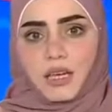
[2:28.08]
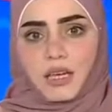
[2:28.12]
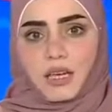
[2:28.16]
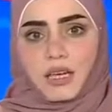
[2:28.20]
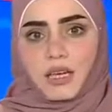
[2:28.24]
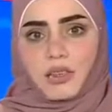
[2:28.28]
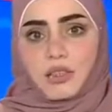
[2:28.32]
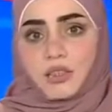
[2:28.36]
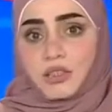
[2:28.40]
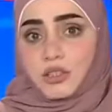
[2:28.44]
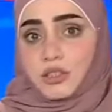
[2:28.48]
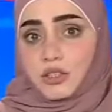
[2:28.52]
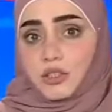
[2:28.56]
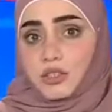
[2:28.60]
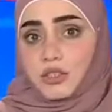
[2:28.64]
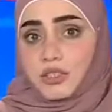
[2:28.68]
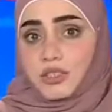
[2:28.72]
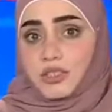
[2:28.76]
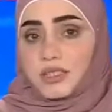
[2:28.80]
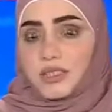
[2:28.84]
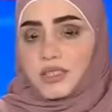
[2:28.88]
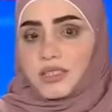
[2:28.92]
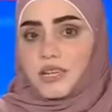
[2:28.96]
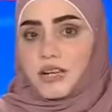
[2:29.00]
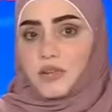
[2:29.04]
These are
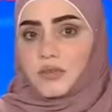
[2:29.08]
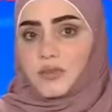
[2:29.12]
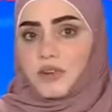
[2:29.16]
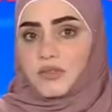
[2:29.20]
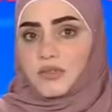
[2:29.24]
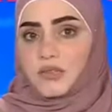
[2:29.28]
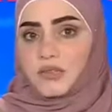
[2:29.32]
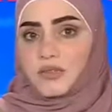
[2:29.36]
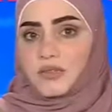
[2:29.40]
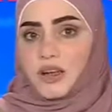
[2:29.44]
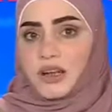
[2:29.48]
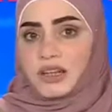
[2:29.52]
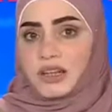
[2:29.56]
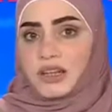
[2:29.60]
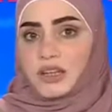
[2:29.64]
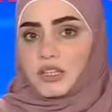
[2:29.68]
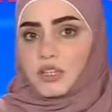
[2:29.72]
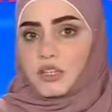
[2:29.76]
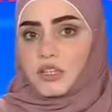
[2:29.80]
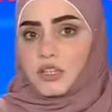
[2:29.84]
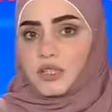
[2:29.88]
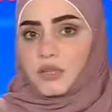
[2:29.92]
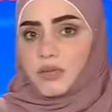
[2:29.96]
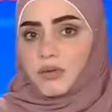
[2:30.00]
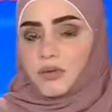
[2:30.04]
just some of the
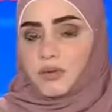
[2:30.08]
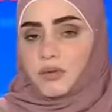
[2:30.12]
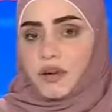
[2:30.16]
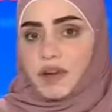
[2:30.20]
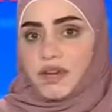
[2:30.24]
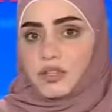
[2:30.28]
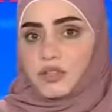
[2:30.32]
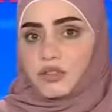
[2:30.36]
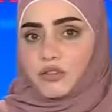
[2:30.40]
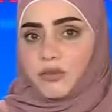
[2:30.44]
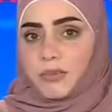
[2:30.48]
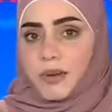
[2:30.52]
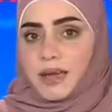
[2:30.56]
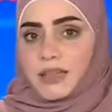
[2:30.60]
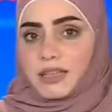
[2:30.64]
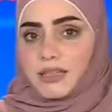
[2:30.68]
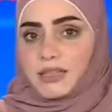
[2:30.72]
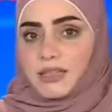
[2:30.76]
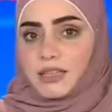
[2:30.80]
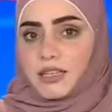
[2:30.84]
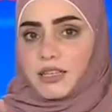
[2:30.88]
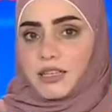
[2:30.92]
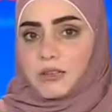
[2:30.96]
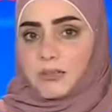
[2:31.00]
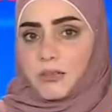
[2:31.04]
violations of the rights of
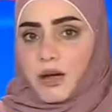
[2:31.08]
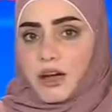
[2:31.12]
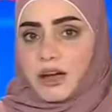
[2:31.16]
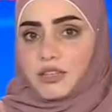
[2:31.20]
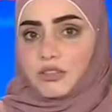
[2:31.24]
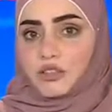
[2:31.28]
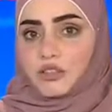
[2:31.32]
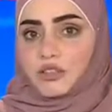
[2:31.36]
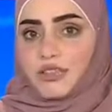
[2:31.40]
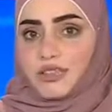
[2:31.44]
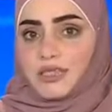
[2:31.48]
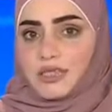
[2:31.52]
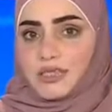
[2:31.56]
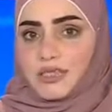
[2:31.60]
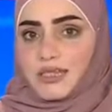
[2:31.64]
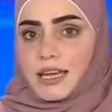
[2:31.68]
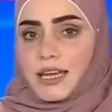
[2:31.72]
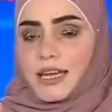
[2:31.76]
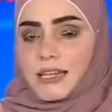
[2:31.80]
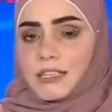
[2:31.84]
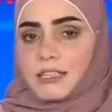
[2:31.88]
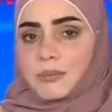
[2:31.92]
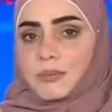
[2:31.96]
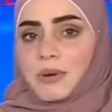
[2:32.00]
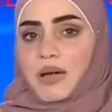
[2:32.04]
Palestinian minors
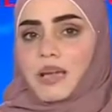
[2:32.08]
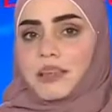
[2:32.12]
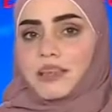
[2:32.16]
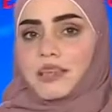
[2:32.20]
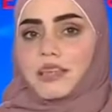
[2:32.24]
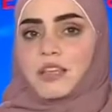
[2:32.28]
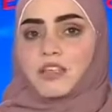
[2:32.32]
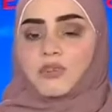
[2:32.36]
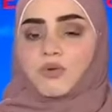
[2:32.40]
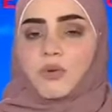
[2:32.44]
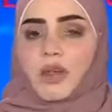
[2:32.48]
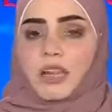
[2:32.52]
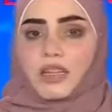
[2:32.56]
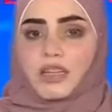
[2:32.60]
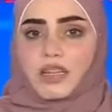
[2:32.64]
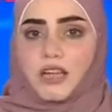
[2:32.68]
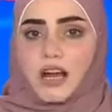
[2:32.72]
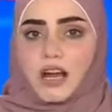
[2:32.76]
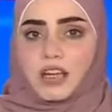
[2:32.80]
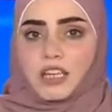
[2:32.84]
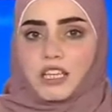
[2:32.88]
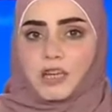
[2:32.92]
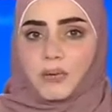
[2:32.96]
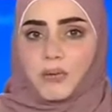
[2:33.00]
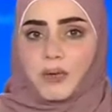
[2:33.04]
detained by the Israeli
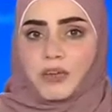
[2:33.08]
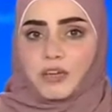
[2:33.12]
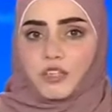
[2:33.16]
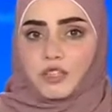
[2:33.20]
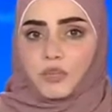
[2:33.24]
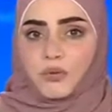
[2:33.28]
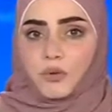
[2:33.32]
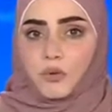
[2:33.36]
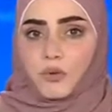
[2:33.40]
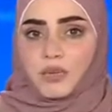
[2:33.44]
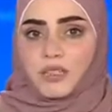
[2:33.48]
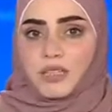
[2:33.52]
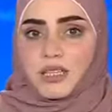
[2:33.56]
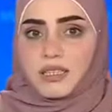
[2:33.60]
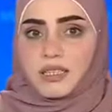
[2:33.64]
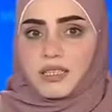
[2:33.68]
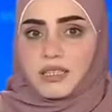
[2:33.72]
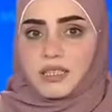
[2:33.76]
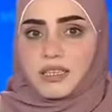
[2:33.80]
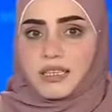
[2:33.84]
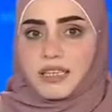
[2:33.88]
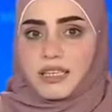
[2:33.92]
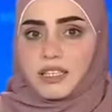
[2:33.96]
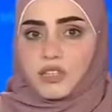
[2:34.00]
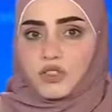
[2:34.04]
occupation forces
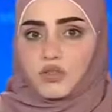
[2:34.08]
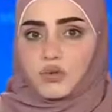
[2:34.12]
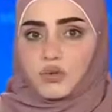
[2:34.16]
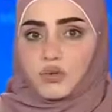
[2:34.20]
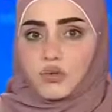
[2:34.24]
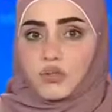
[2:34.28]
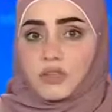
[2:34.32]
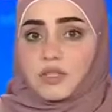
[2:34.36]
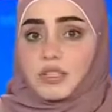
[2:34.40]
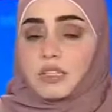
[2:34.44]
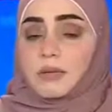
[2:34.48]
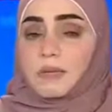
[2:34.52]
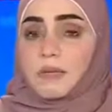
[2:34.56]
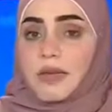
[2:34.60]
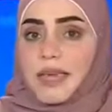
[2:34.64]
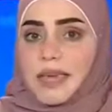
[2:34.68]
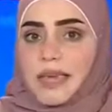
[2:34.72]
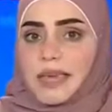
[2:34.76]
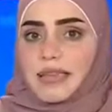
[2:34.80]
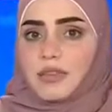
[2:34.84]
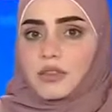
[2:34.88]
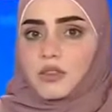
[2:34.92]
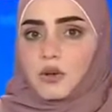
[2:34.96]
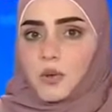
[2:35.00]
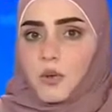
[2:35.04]
in East Jerusalem
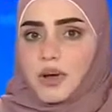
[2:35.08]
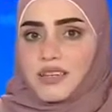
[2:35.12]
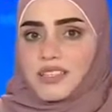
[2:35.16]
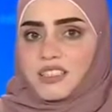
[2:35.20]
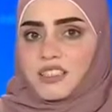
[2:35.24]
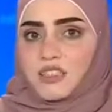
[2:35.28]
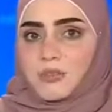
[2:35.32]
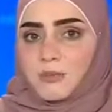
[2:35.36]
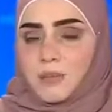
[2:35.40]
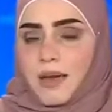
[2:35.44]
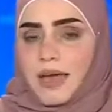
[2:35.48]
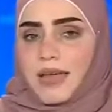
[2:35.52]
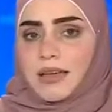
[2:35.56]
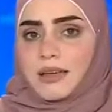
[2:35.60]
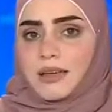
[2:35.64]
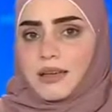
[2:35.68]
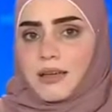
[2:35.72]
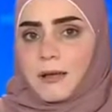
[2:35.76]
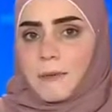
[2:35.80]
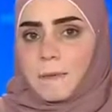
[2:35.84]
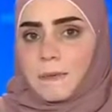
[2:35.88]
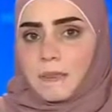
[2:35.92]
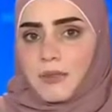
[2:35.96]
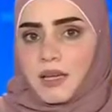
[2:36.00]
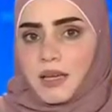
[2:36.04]
and the West
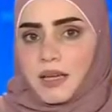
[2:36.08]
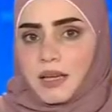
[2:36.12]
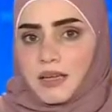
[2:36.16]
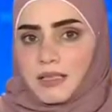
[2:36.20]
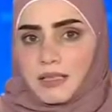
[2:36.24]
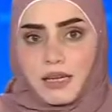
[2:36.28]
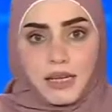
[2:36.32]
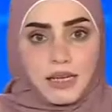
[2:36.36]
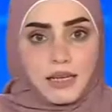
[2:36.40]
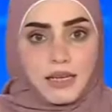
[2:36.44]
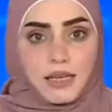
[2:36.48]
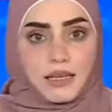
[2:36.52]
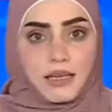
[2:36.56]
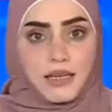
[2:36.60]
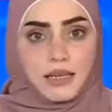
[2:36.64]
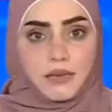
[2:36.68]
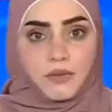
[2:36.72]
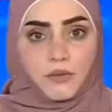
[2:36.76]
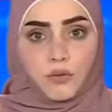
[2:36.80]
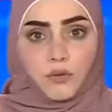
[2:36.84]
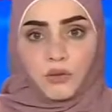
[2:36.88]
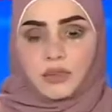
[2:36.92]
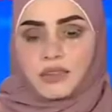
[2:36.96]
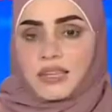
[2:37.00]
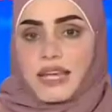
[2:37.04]
Bank, taken
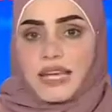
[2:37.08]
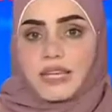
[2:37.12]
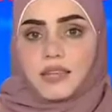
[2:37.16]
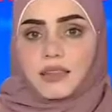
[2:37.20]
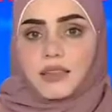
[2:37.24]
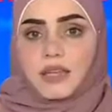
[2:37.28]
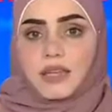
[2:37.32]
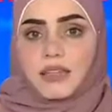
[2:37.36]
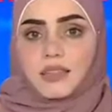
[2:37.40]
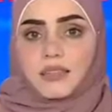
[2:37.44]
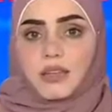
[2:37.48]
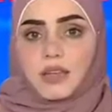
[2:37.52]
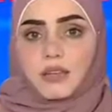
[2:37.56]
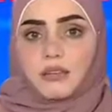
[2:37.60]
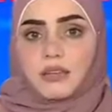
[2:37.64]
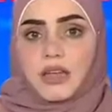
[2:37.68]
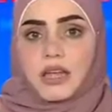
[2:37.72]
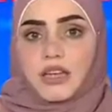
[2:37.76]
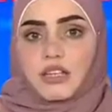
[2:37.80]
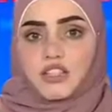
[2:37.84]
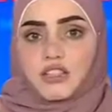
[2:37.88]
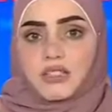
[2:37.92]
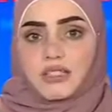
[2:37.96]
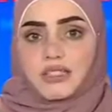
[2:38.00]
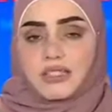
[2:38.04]
in for lengthy
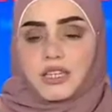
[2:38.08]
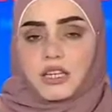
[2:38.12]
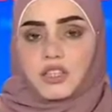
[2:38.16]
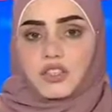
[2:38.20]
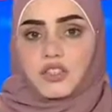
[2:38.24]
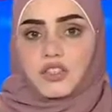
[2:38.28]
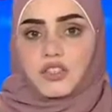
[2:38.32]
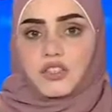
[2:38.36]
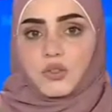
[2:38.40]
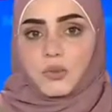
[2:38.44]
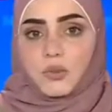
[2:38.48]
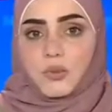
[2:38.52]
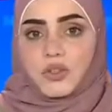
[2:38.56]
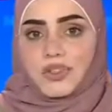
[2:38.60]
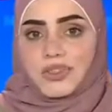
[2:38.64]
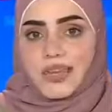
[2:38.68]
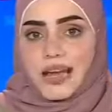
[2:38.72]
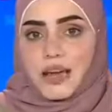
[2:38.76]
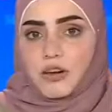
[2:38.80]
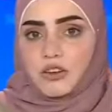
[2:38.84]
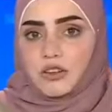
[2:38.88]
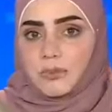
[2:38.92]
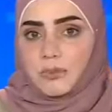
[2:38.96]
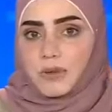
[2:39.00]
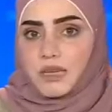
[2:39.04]
interrogation sessions
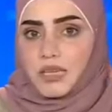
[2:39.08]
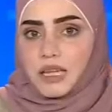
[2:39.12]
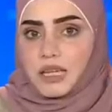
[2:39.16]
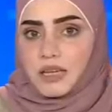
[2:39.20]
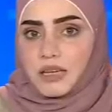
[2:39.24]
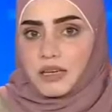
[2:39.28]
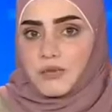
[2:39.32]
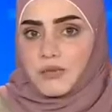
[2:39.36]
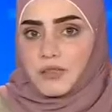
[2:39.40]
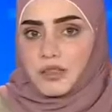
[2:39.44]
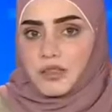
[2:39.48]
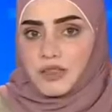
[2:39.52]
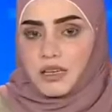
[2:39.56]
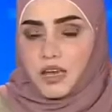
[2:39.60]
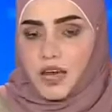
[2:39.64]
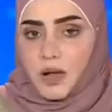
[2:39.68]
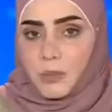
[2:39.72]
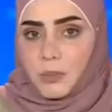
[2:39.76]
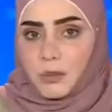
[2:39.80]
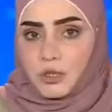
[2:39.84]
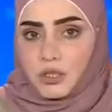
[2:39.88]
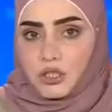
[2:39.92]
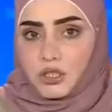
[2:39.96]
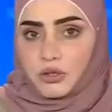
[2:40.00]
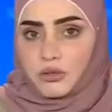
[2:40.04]
without being given the
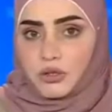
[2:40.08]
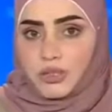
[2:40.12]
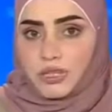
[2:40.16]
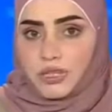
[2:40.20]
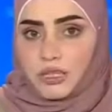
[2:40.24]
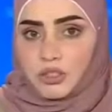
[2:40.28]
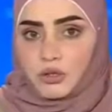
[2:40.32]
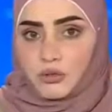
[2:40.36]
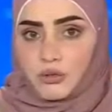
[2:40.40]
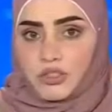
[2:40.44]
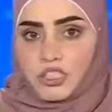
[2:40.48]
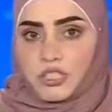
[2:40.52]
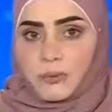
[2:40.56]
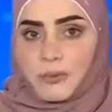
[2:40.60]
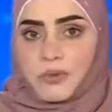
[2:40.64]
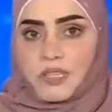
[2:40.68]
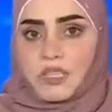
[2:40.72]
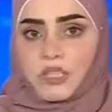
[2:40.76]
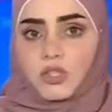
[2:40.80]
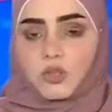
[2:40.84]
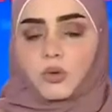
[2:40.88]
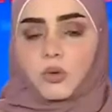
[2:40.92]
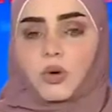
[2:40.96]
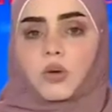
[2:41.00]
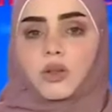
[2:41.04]
opportunity to
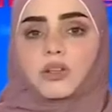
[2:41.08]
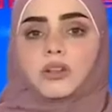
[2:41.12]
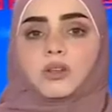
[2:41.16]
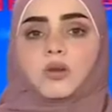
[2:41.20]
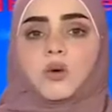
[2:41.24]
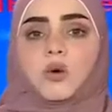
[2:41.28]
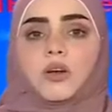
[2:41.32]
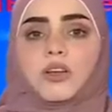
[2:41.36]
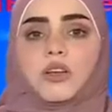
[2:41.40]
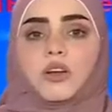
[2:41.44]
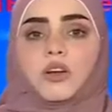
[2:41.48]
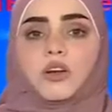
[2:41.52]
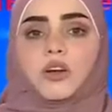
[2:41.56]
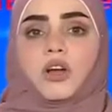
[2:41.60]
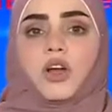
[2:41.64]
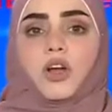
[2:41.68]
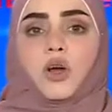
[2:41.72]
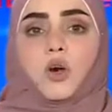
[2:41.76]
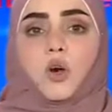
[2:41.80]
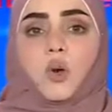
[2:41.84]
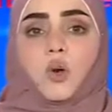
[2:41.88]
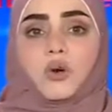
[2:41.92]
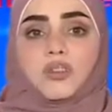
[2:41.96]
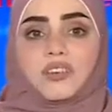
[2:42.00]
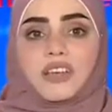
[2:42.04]
speak to a lawyer
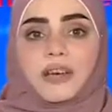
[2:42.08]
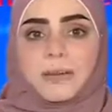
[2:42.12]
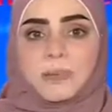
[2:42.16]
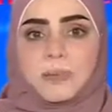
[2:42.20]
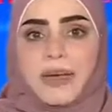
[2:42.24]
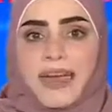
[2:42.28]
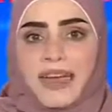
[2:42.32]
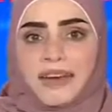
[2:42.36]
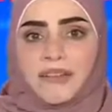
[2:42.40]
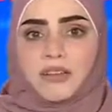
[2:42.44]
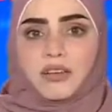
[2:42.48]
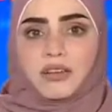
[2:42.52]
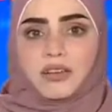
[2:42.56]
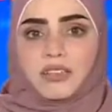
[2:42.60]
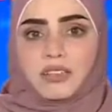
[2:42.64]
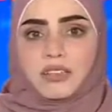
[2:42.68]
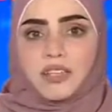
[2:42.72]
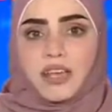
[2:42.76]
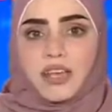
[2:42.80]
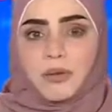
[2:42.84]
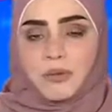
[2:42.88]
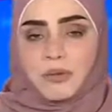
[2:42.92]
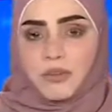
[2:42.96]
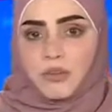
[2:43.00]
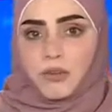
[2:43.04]
or their
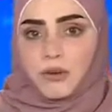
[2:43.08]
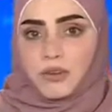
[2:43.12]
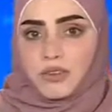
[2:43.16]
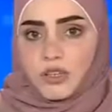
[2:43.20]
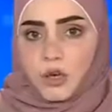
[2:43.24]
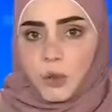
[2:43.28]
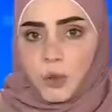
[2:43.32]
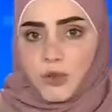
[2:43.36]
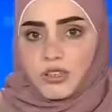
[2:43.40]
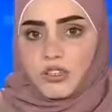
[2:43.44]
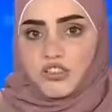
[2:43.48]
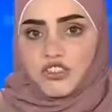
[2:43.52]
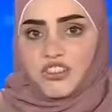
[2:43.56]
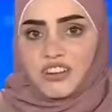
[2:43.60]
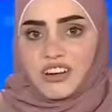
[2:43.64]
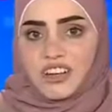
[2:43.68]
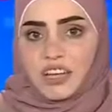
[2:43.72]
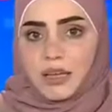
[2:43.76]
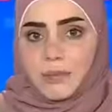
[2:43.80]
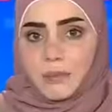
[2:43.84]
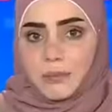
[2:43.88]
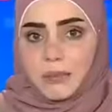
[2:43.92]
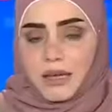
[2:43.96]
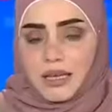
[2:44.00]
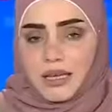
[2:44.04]
parents before the
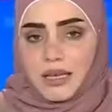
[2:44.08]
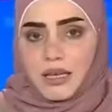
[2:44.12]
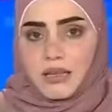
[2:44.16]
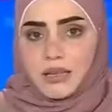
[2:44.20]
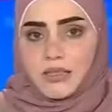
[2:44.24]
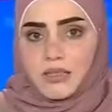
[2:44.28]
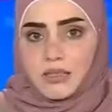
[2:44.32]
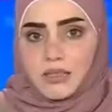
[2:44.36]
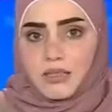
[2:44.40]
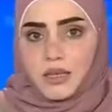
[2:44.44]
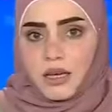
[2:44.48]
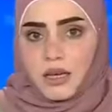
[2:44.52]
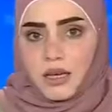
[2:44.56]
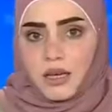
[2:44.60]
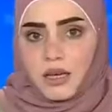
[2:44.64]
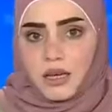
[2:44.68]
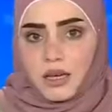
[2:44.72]
questioning begins.